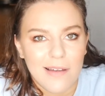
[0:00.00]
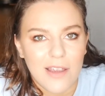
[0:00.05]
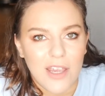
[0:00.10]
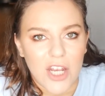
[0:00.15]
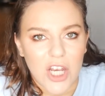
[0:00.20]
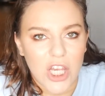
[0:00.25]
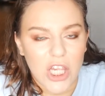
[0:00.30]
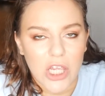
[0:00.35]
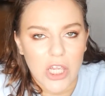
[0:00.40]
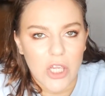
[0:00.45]

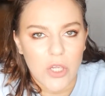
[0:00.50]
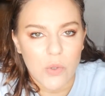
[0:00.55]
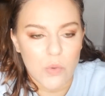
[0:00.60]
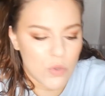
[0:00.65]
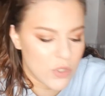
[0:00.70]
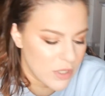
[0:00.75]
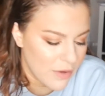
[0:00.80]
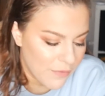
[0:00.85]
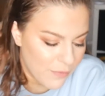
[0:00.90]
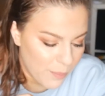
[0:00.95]
gonna
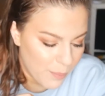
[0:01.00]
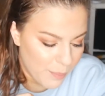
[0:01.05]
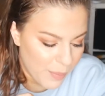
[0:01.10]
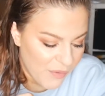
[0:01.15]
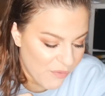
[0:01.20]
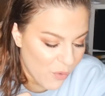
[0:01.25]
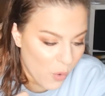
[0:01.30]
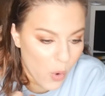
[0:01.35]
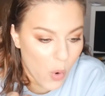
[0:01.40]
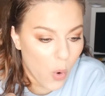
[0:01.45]
use
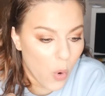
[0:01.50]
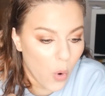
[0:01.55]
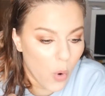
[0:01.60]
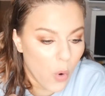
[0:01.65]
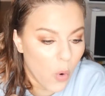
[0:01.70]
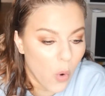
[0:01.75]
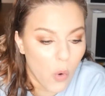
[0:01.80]
before